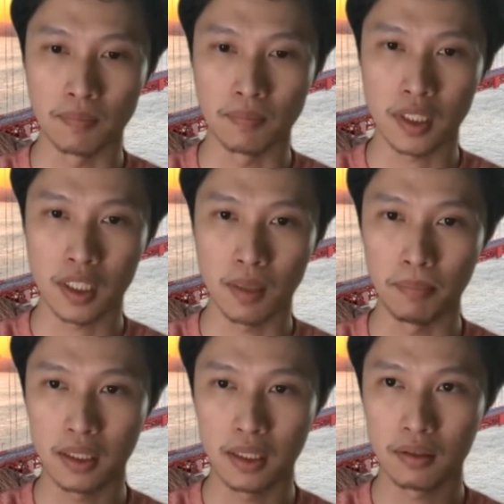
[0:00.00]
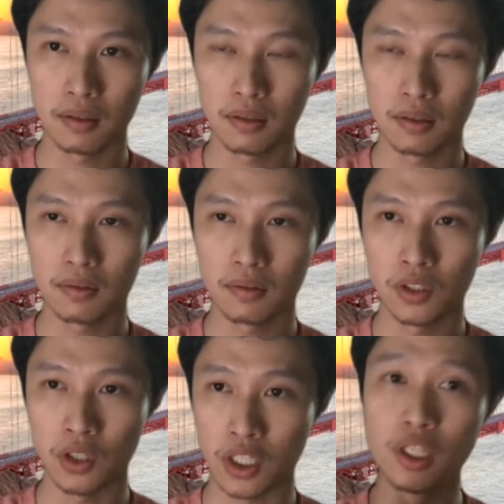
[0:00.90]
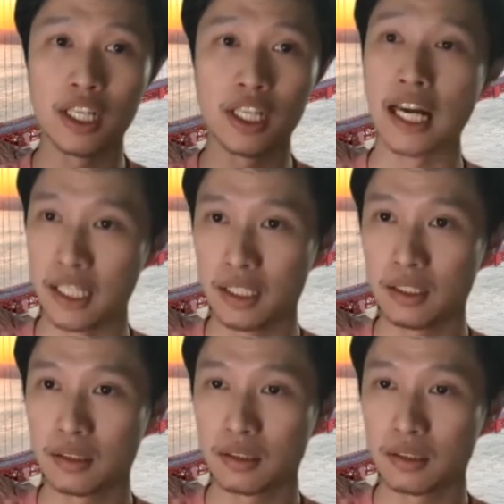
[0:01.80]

submit your student ID.